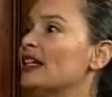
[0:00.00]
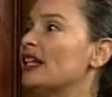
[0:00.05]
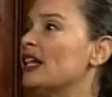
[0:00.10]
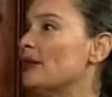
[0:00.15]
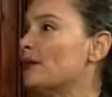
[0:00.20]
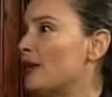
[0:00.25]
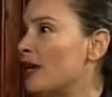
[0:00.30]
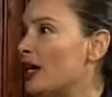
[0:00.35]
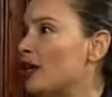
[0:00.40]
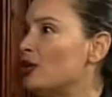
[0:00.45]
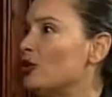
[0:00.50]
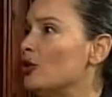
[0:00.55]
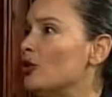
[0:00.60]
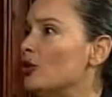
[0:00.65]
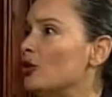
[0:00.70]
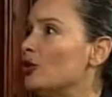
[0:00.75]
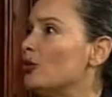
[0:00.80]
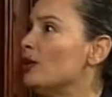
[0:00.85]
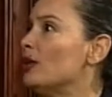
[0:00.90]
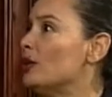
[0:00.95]
I pay you
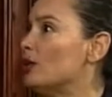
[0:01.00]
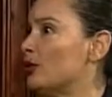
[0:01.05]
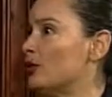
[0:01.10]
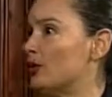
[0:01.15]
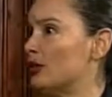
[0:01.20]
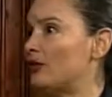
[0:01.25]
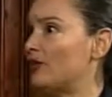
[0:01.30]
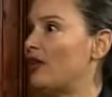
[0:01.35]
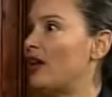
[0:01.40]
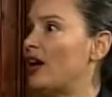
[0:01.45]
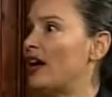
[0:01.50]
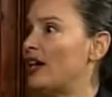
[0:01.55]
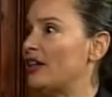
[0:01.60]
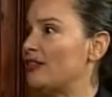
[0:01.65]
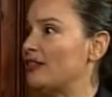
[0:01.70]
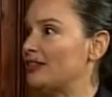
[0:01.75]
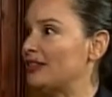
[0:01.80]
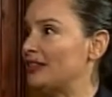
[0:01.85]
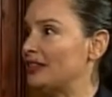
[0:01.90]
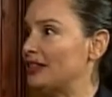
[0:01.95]
$335
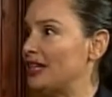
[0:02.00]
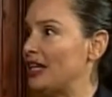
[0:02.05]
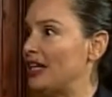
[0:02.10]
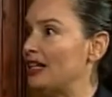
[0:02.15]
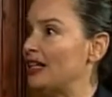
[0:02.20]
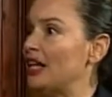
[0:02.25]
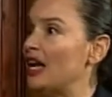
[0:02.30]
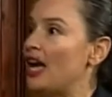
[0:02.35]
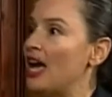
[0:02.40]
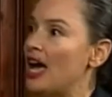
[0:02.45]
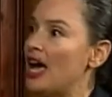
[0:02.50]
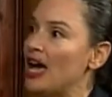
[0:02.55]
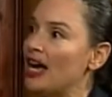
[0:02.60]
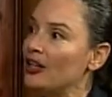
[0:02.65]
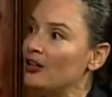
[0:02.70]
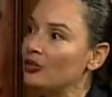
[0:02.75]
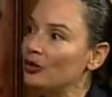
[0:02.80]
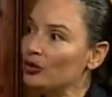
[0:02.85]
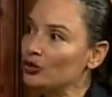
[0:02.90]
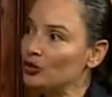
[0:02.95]
instead?
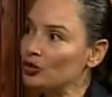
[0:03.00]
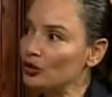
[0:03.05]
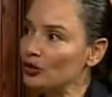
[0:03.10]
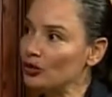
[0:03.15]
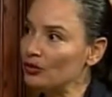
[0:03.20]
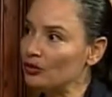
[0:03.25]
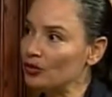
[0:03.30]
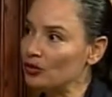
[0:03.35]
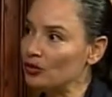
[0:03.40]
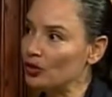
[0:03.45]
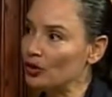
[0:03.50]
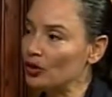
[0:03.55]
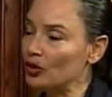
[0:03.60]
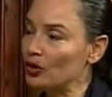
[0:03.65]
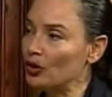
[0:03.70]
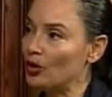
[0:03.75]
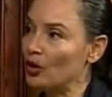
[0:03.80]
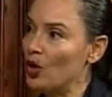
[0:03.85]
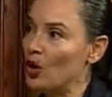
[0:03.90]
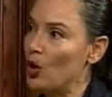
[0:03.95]
And your
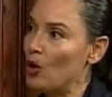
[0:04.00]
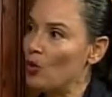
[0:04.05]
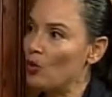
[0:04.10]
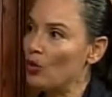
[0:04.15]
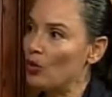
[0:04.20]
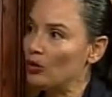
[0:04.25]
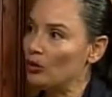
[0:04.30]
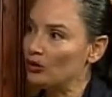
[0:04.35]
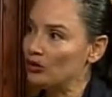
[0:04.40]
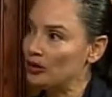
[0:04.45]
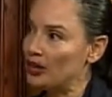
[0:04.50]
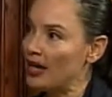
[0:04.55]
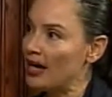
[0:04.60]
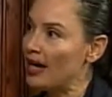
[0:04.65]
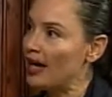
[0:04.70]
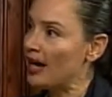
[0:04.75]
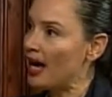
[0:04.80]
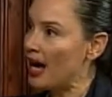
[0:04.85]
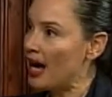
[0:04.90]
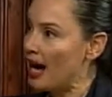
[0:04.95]
servicer will
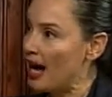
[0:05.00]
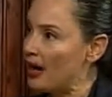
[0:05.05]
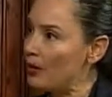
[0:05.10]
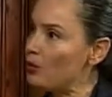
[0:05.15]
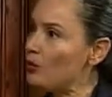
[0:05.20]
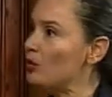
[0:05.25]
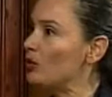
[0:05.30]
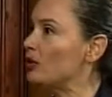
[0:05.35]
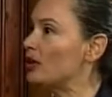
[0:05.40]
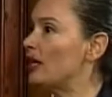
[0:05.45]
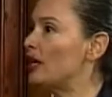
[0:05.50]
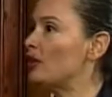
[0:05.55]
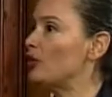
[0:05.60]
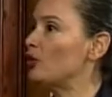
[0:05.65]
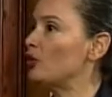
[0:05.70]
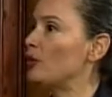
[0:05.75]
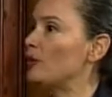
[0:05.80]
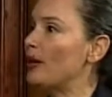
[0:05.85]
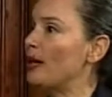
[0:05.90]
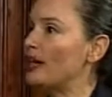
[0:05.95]
say, I will allow you
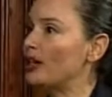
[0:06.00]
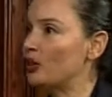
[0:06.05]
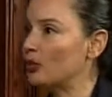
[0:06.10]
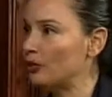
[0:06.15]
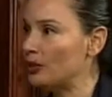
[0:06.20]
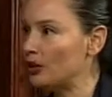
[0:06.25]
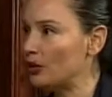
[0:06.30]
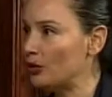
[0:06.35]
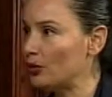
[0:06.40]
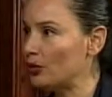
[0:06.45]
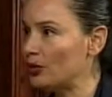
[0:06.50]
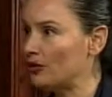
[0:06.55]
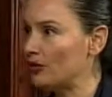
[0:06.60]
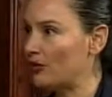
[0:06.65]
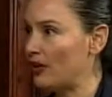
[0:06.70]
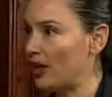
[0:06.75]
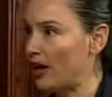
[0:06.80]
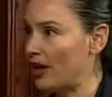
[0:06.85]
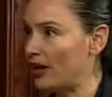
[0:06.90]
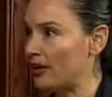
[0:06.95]
to pay
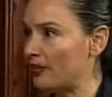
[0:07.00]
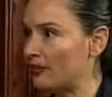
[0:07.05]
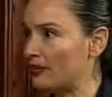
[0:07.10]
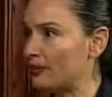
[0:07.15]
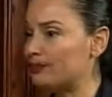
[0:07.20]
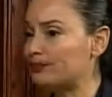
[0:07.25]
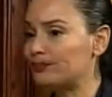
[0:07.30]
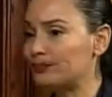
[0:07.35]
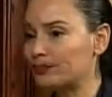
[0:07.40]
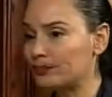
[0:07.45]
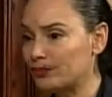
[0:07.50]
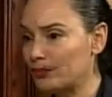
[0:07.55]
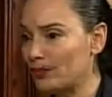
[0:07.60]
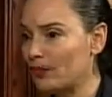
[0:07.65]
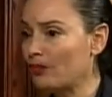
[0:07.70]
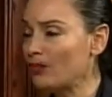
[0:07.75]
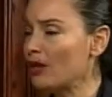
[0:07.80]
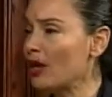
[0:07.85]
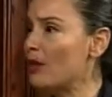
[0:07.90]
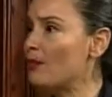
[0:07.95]
$335
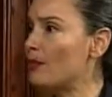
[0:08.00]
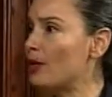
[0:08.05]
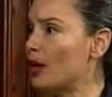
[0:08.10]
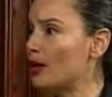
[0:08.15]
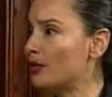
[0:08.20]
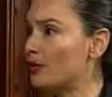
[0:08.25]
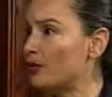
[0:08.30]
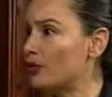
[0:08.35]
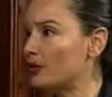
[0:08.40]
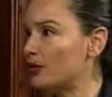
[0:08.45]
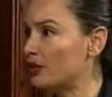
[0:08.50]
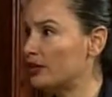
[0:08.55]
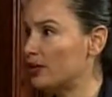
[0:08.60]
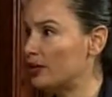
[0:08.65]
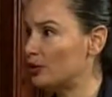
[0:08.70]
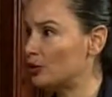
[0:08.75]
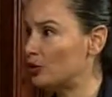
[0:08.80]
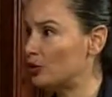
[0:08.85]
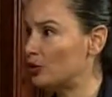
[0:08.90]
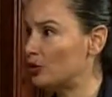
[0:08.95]
a month for the
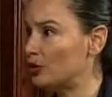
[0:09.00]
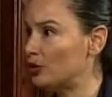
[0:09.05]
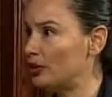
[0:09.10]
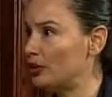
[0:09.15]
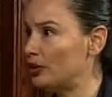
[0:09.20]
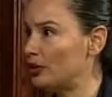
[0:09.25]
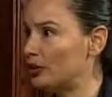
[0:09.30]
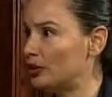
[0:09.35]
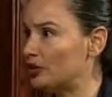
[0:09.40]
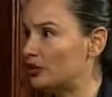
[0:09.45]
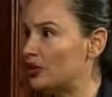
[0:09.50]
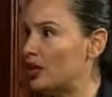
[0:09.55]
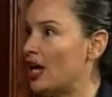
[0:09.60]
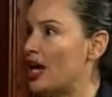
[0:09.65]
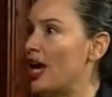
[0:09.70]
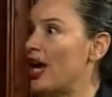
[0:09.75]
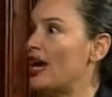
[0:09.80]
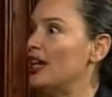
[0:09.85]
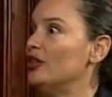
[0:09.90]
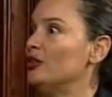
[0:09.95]
next 2 years.
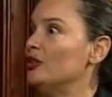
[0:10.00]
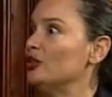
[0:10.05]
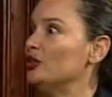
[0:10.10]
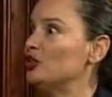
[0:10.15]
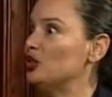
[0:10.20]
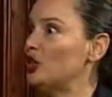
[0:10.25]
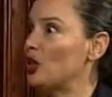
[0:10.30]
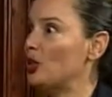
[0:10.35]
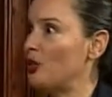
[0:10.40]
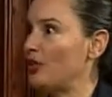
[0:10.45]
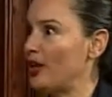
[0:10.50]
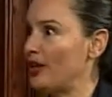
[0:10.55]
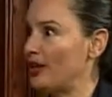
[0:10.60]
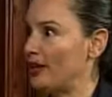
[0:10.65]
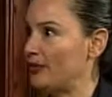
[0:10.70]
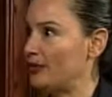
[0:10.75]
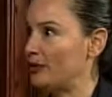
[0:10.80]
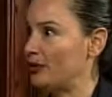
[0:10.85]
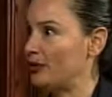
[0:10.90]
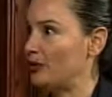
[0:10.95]
And you're so
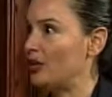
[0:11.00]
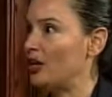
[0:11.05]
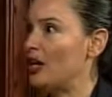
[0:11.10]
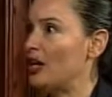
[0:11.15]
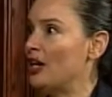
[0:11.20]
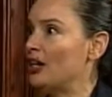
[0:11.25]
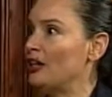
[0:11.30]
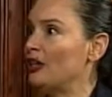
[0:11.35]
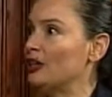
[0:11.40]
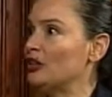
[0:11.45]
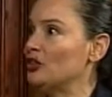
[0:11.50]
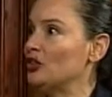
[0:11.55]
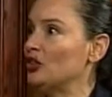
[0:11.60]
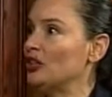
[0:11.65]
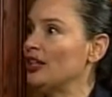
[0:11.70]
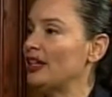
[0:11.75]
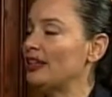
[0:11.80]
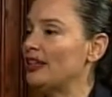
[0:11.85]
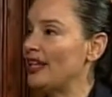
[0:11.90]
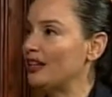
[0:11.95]
thankful because you're
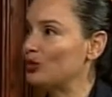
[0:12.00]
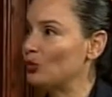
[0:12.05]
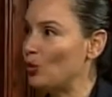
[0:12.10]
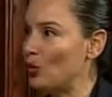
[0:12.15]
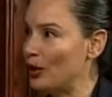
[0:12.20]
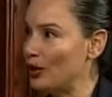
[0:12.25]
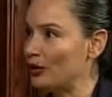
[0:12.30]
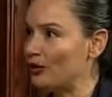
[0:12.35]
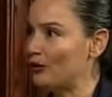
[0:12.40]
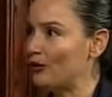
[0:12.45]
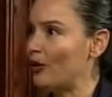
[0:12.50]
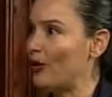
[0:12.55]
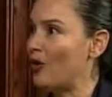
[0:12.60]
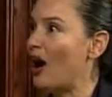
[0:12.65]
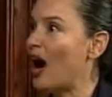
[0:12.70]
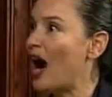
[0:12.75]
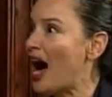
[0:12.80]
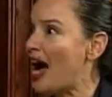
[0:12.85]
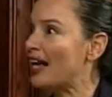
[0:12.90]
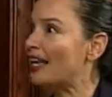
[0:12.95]
like, that's wonderful.
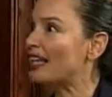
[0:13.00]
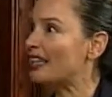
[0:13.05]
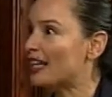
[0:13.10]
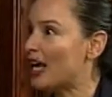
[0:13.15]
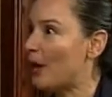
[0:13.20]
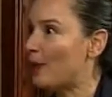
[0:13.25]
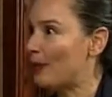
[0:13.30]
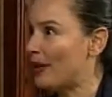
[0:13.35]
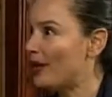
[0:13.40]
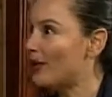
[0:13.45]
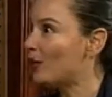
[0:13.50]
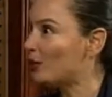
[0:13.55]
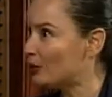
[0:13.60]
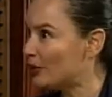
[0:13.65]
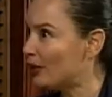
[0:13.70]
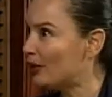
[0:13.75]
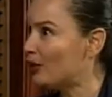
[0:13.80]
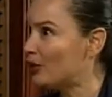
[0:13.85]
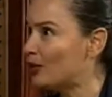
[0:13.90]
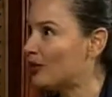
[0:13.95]
I can now pay
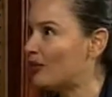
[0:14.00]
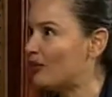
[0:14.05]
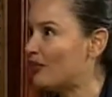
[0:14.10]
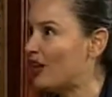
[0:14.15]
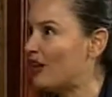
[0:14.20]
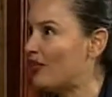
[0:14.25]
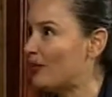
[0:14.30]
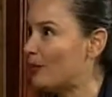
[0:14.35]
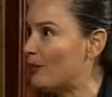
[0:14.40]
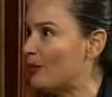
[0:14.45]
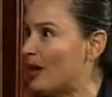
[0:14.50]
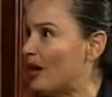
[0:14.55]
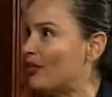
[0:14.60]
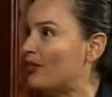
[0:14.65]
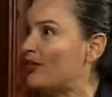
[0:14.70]
$335 a month.